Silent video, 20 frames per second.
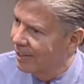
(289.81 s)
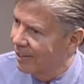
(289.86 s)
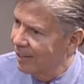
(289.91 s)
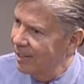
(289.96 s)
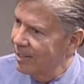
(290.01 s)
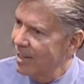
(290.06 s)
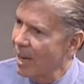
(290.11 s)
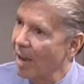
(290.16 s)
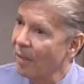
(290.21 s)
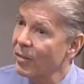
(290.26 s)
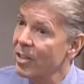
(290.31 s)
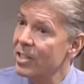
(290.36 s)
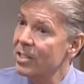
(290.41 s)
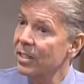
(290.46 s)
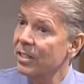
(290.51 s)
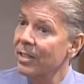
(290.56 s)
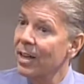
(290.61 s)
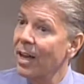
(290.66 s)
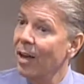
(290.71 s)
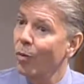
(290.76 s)
He's
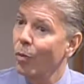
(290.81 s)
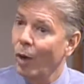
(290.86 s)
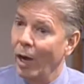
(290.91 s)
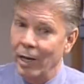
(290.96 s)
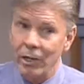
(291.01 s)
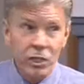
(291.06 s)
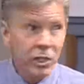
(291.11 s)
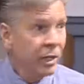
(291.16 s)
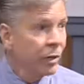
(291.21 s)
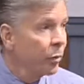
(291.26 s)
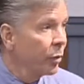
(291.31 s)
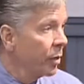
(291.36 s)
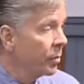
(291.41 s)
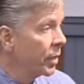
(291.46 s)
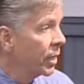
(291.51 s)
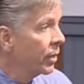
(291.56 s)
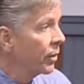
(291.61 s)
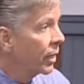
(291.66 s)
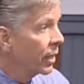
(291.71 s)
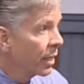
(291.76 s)
obviously not watching
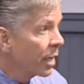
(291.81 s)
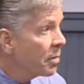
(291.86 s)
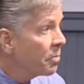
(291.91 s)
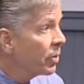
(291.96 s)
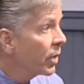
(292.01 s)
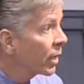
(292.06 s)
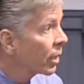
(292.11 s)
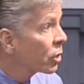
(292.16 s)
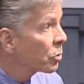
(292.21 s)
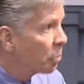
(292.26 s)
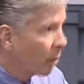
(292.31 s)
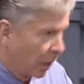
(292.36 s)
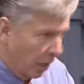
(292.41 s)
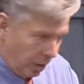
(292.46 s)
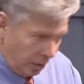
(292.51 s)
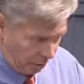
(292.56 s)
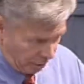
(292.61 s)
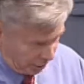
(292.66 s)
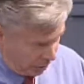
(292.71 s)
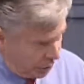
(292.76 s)
women in the Olympics,
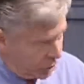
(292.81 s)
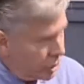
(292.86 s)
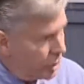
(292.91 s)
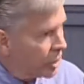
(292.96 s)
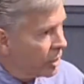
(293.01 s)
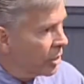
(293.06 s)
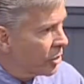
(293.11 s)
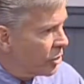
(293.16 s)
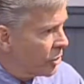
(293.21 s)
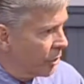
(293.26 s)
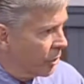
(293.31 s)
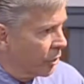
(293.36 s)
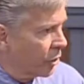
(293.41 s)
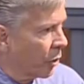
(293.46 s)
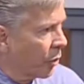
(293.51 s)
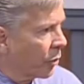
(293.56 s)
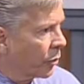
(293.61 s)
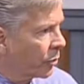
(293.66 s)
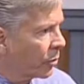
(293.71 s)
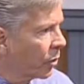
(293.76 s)
but look at your sister.
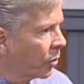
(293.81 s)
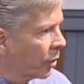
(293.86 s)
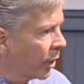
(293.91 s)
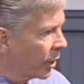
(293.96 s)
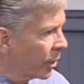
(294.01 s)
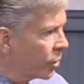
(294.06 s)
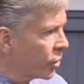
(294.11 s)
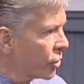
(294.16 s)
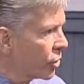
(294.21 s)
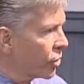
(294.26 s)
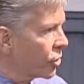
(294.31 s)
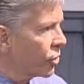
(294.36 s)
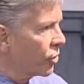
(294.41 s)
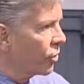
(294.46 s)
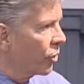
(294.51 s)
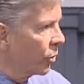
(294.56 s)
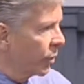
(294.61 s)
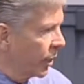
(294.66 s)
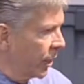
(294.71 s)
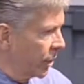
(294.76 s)
Don't throw like your sister.
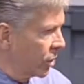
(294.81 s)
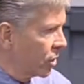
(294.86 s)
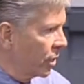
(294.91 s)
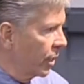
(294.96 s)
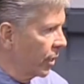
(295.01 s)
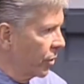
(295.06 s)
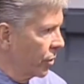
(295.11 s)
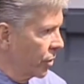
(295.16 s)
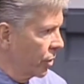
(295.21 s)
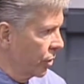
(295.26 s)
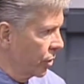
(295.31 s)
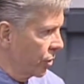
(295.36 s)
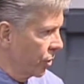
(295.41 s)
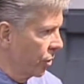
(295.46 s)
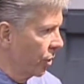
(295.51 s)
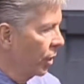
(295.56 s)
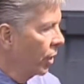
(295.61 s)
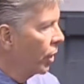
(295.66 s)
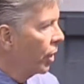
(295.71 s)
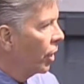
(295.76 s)
Don't catch like your
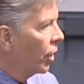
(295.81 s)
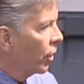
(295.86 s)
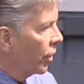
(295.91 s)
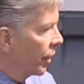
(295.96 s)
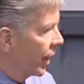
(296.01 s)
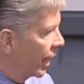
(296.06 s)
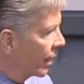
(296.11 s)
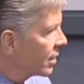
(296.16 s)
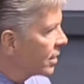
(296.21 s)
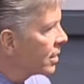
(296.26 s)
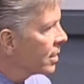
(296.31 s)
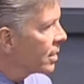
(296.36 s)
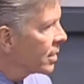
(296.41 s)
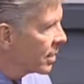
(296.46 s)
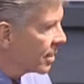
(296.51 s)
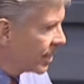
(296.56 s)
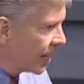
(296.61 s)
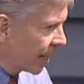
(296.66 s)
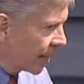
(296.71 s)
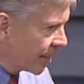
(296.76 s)
sister. That's
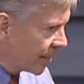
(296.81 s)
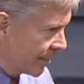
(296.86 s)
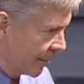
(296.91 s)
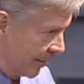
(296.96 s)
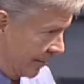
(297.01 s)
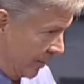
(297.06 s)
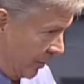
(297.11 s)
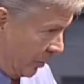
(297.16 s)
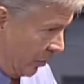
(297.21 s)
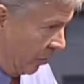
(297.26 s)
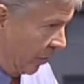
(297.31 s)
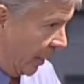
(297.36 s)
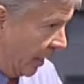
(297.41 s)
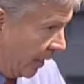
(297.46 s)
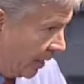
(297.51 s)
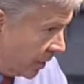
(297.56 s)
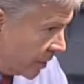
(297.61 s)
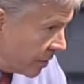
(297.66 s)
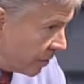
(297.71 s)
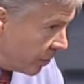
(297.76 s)
sexism,
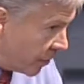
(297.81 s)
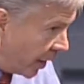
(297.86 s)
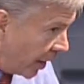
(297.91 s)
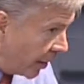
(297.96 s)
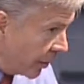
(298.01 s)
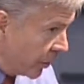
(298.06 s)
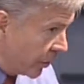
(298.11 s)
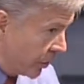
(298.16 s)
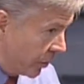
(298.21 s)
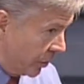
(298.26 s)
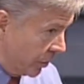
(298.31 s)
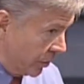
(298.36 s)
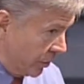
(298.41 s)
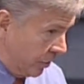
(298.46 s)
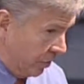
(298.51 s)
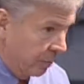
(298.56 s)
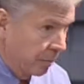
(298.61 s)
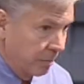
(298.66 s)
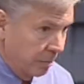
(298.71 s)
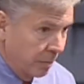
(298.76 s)
and it's a value
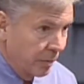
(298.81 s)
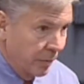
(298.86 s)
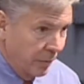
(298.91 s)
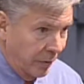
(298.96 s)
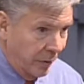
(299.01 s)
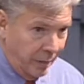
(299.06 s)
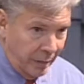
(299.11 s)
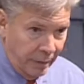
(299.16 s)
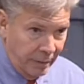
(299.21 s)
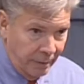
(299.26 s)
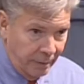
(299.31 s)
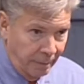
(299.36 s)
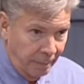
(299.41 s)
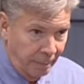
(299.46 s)
system, right?